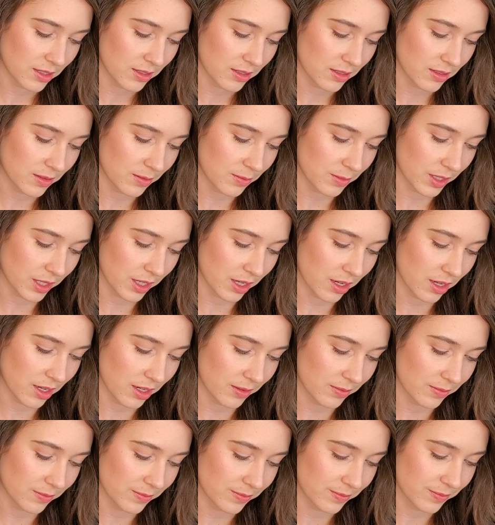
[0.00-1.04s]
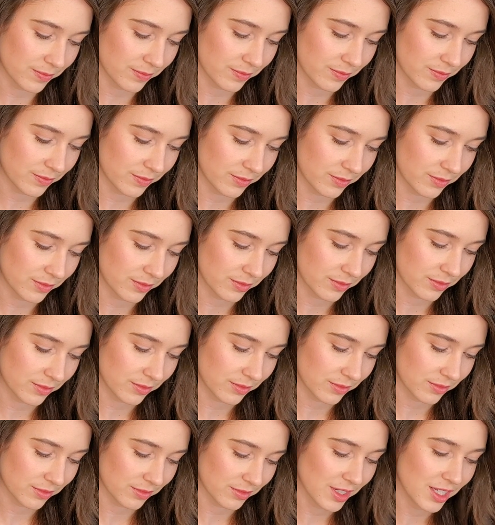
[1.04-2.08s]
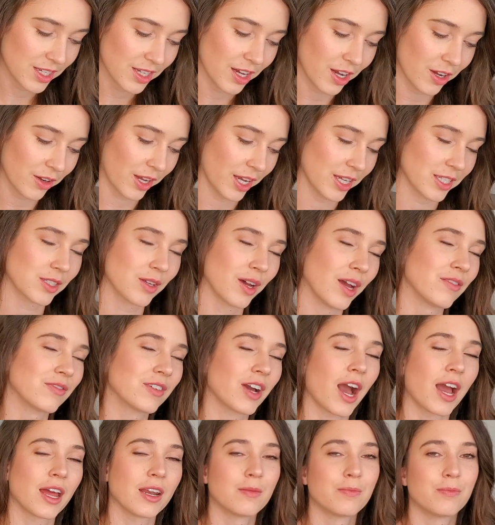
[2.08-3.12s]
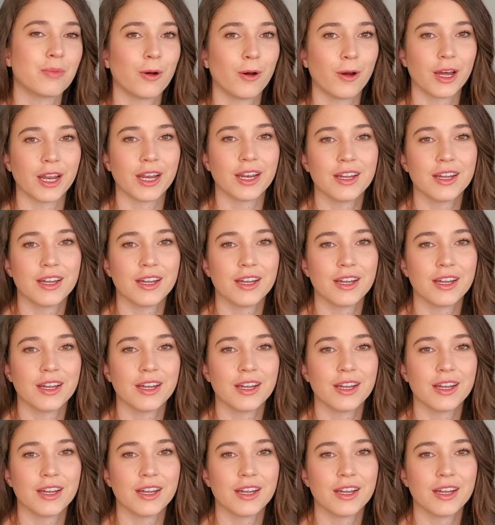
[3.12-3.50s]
Oh my god. Okay, so I've kind of put